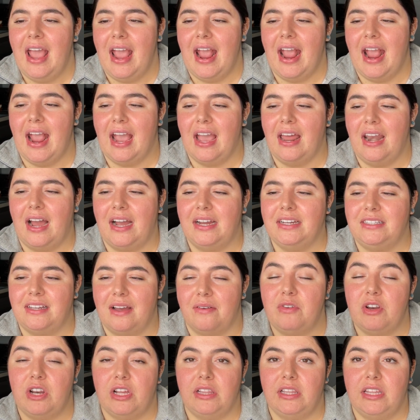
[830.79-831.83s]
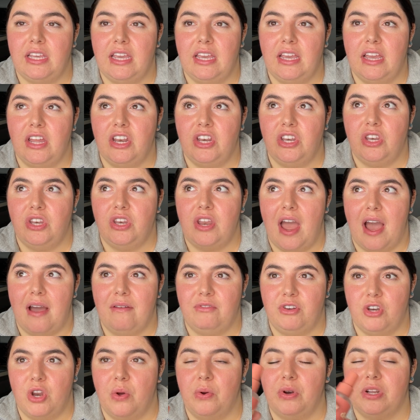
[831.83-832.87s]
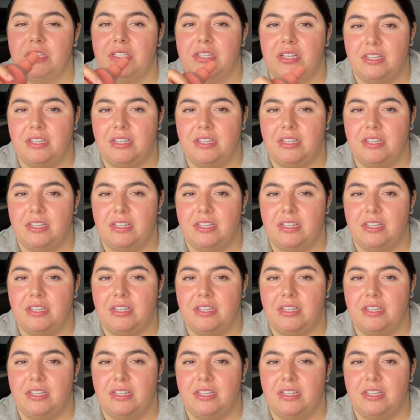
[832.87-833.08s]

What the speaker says: And I definitely have noticed